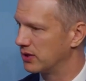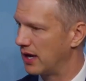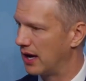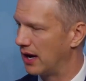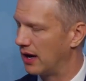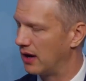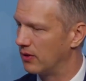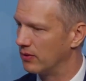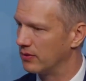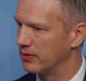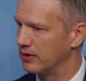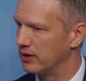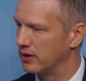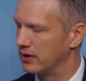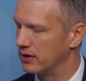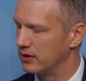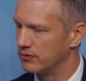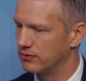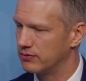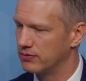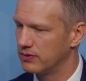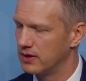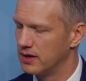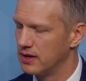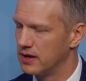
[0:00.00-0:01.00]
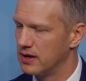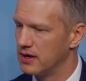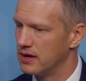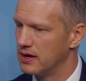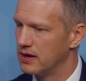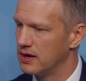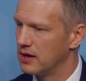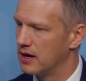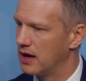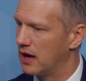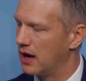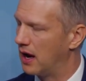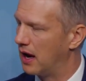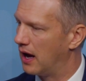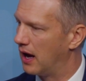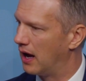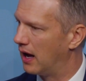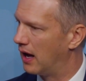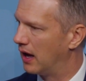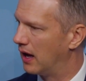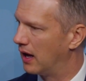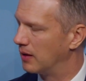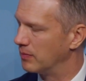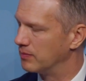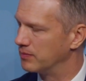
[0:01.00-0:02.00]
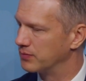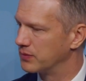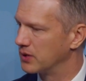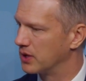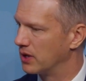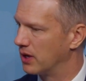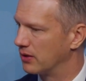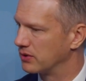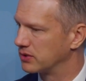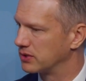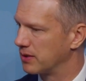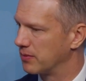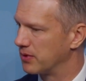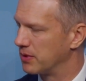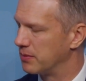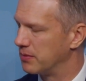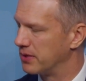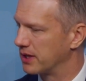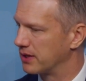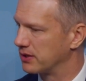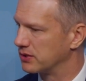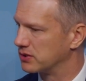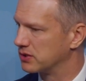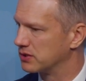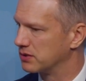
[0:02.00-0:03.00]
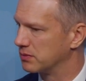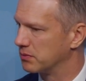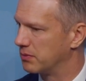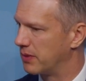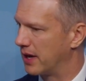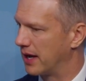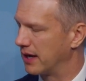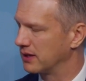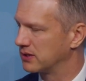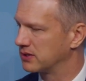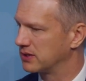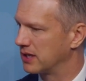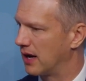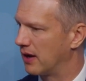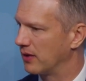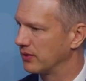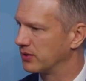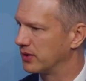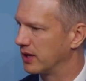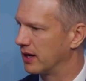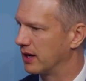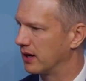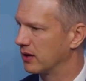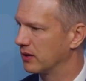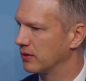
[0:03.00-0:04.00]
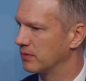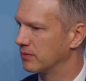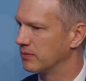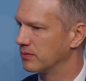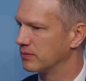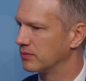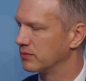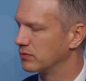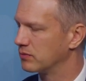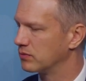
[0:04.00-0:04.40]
Now, if you know, some of the biggest banks out there